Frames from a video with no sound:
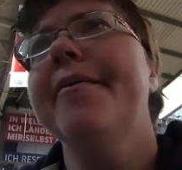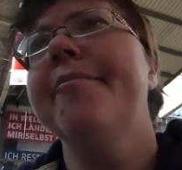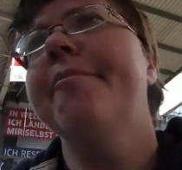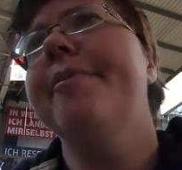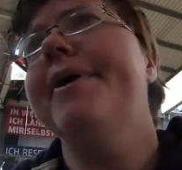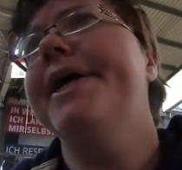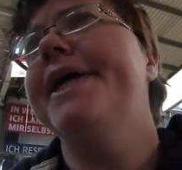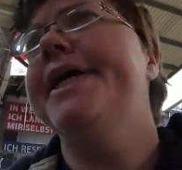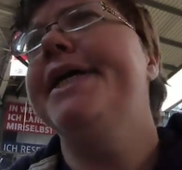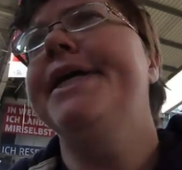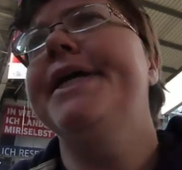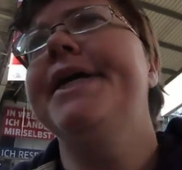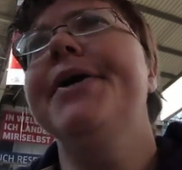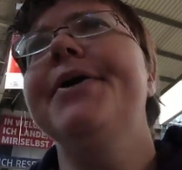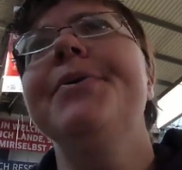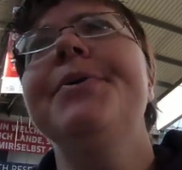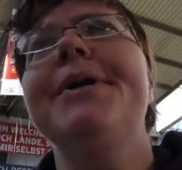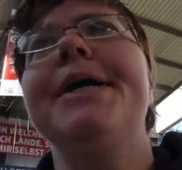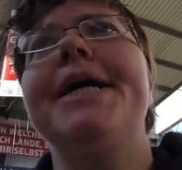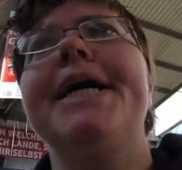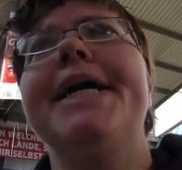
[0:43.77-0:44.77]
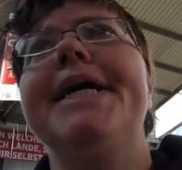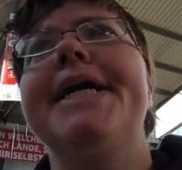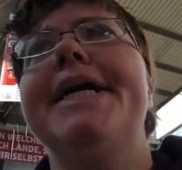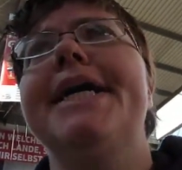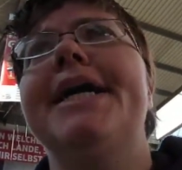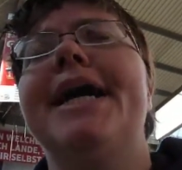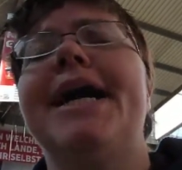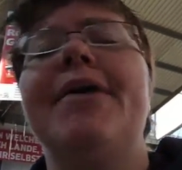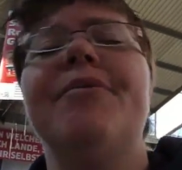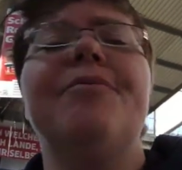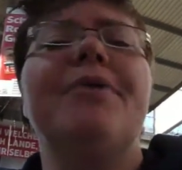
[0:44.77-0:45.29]
But you know, I
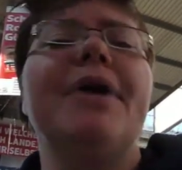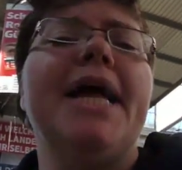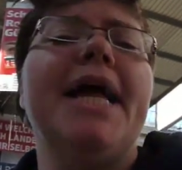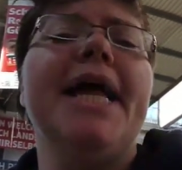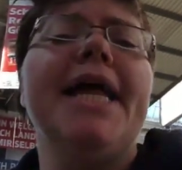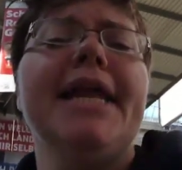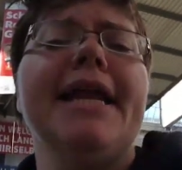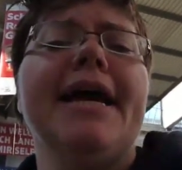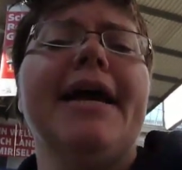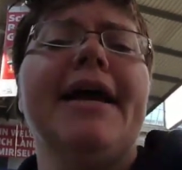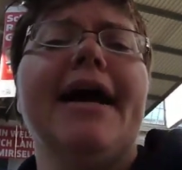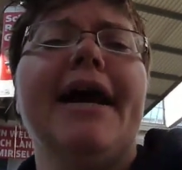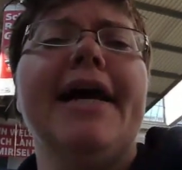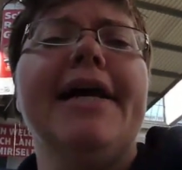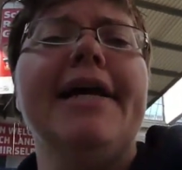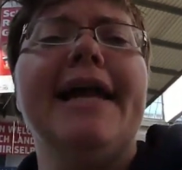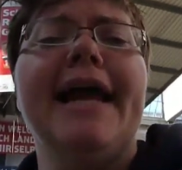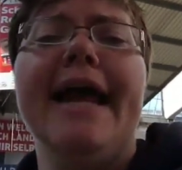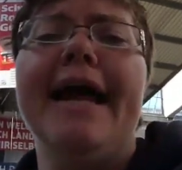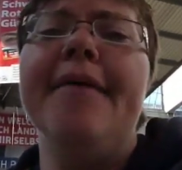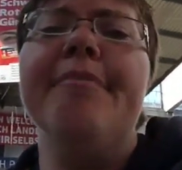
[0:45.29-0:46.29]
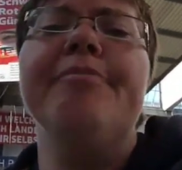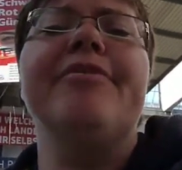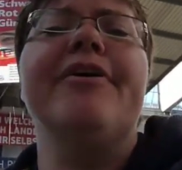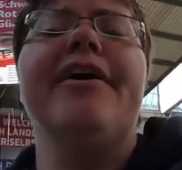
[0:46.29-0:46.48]
napped,